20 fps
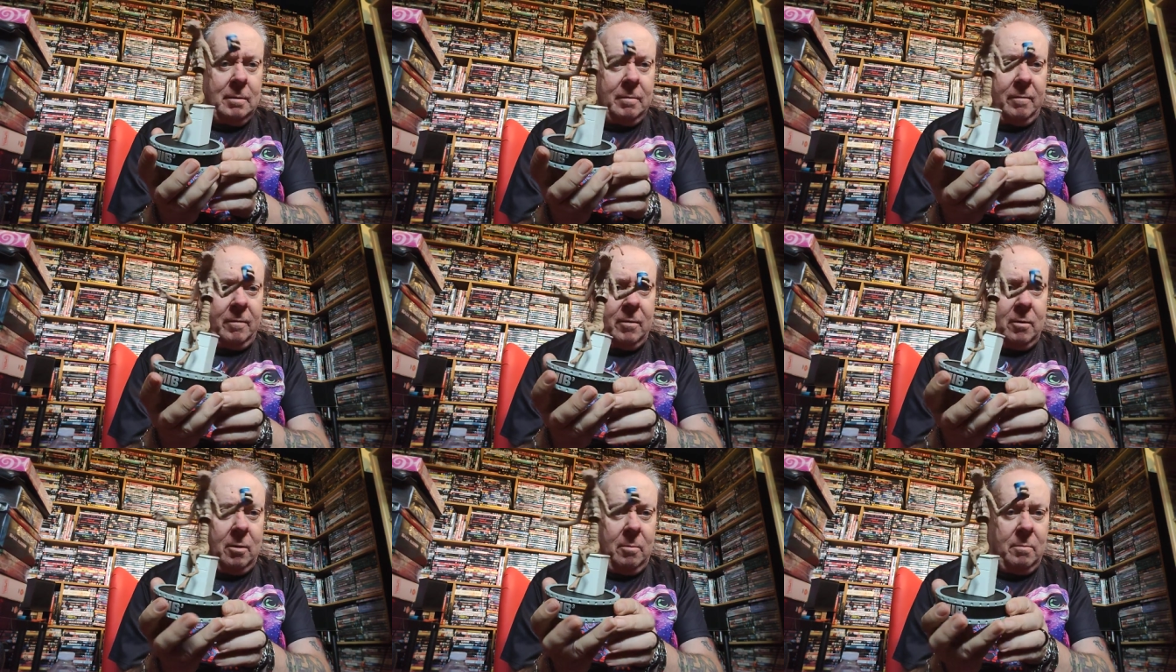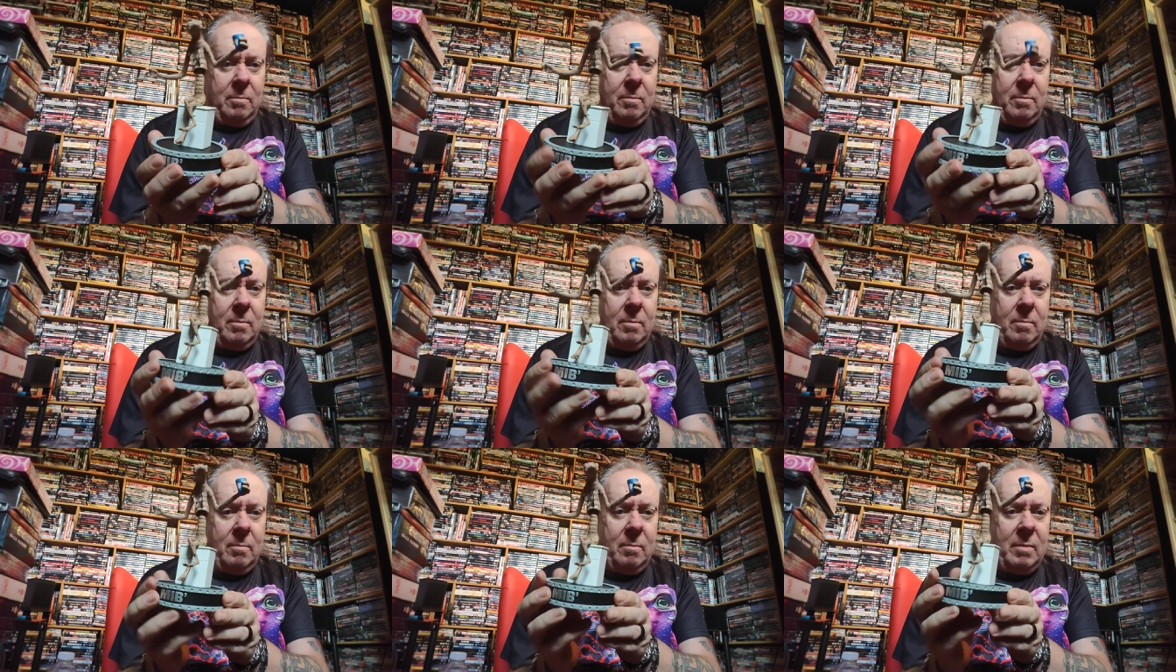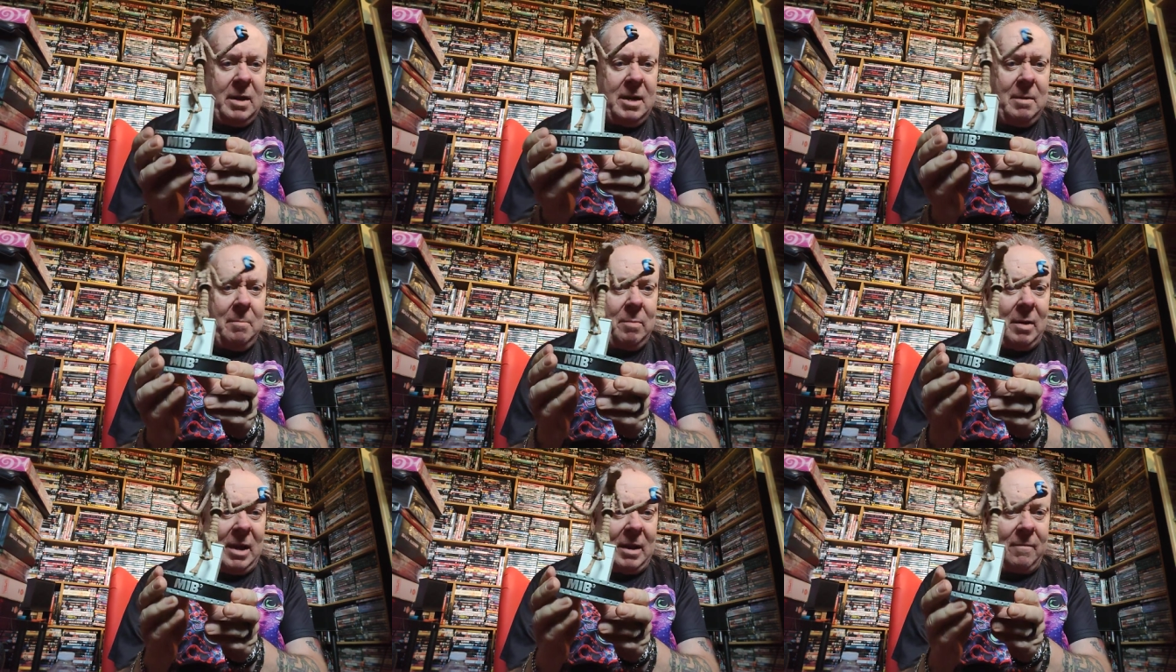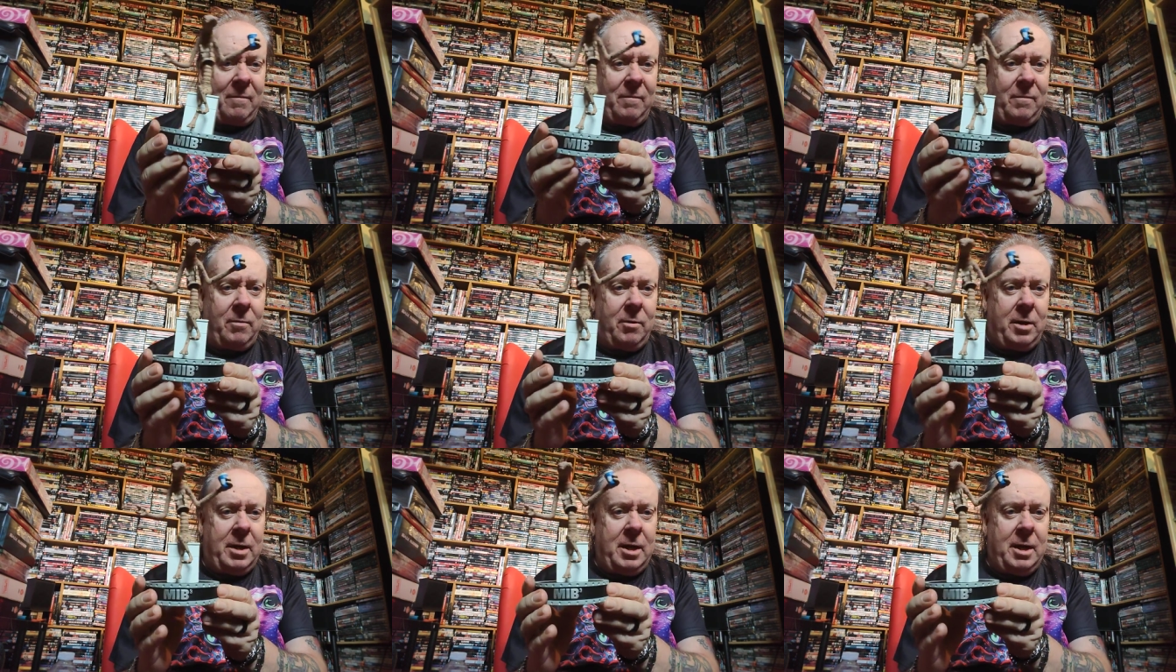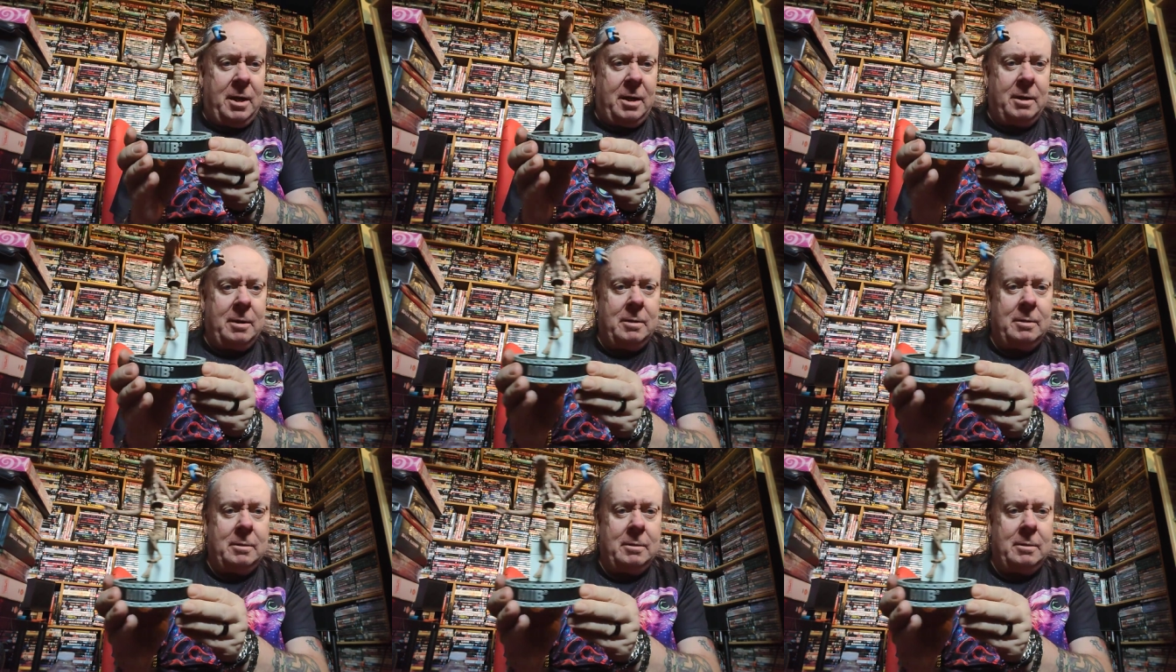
from Men in Black 3.